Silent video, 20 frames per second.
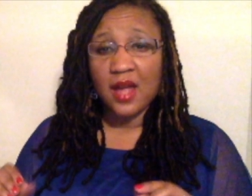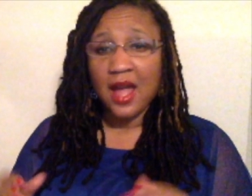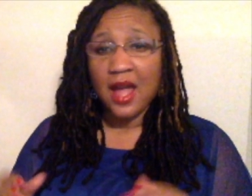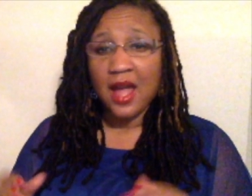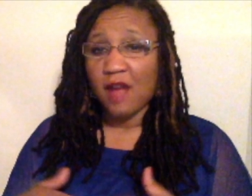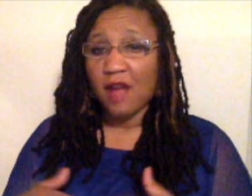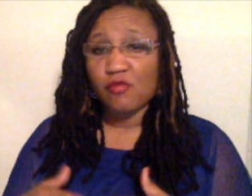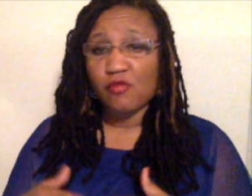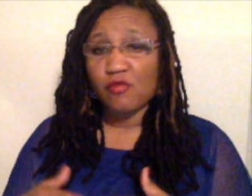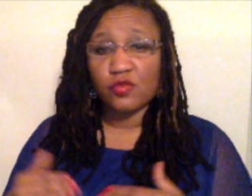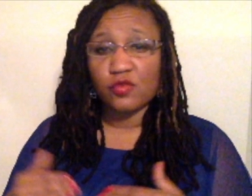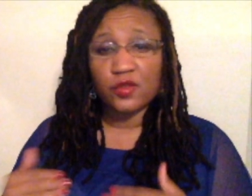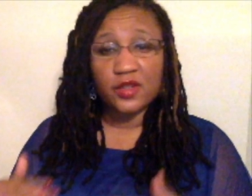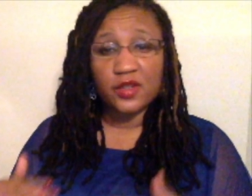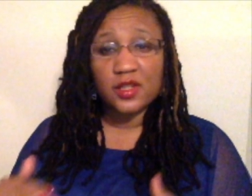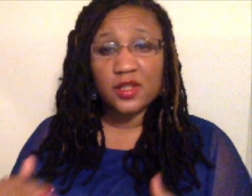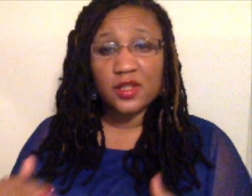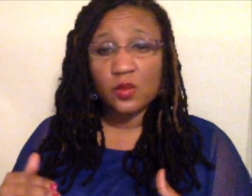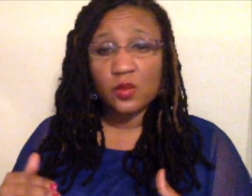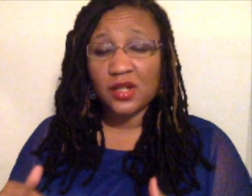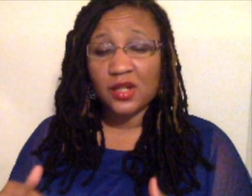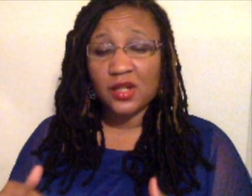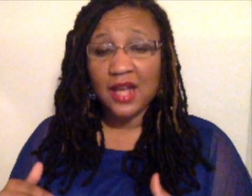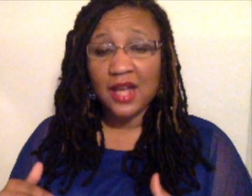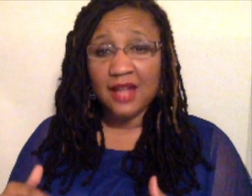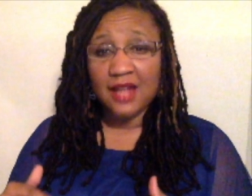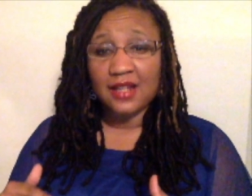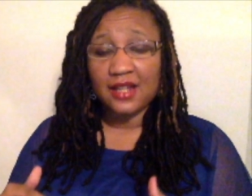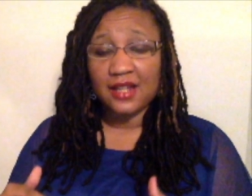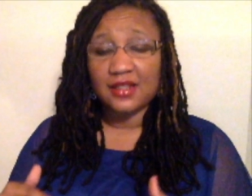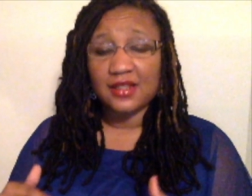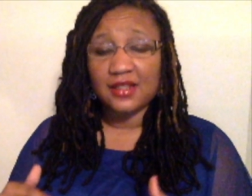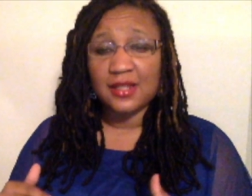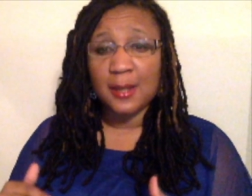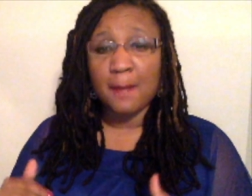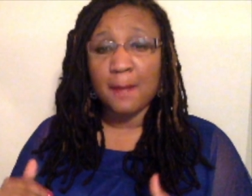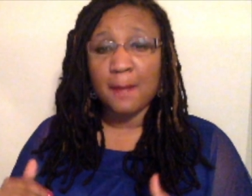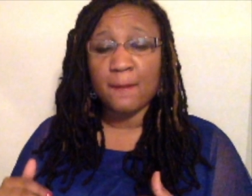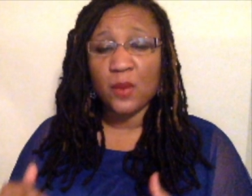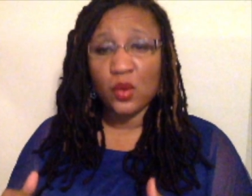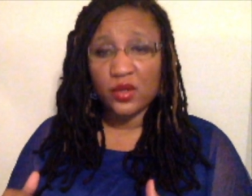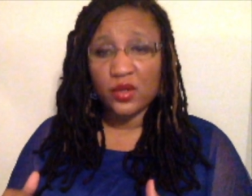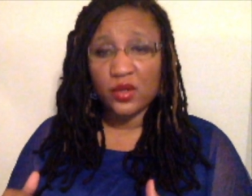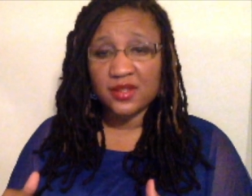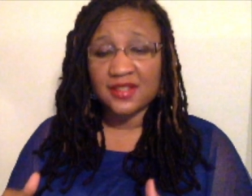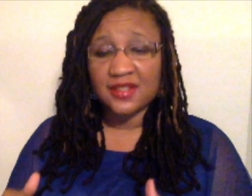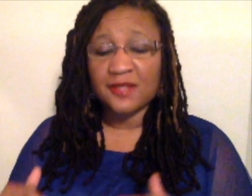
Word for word: I really want to highlight the importance